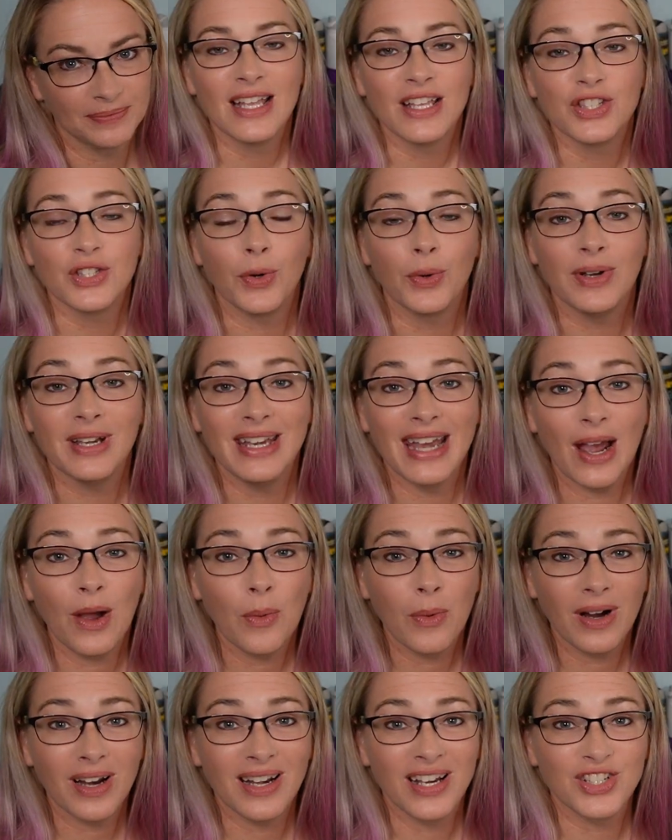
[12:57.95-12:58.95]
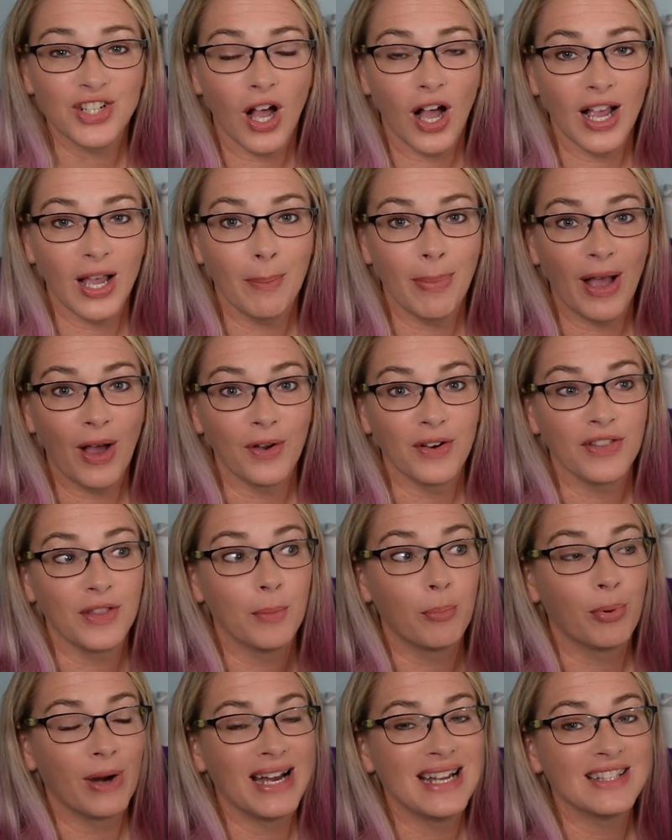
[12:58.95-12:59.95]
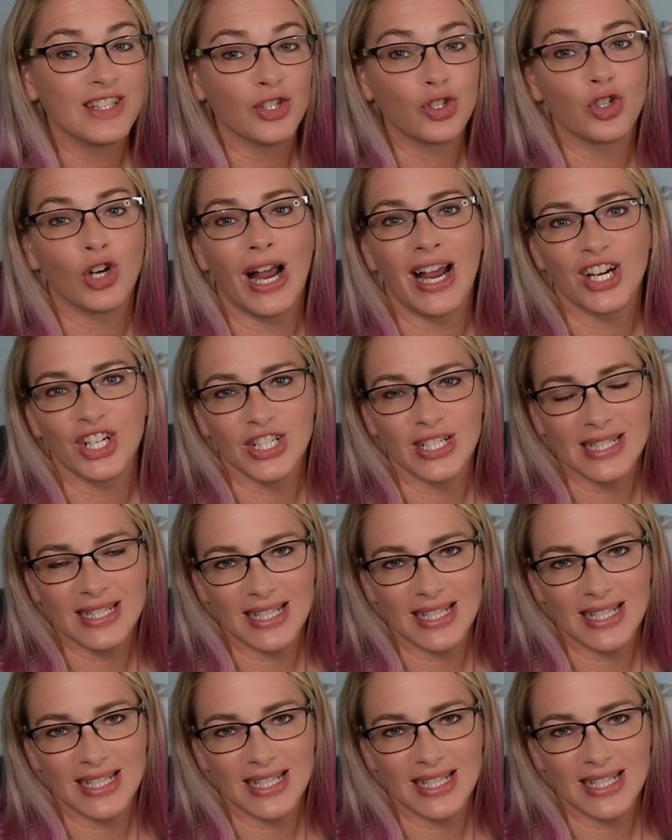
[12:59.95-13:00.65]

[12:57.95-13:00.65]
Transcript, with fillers: So now we're going to talk about the brain's attraction